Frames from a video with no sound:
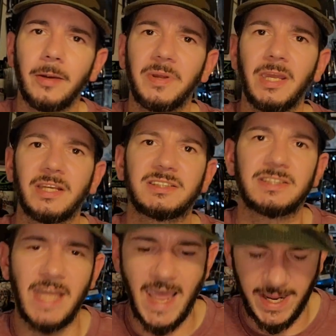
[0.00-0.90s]
be a
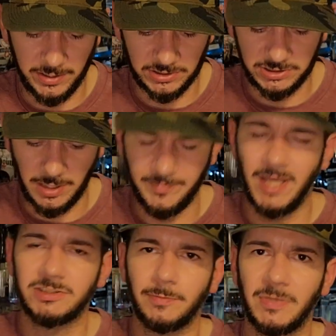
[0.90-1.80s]
snag or something,
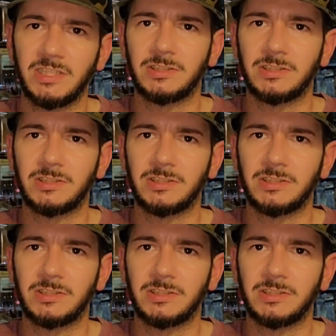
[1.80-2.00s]
not somebody's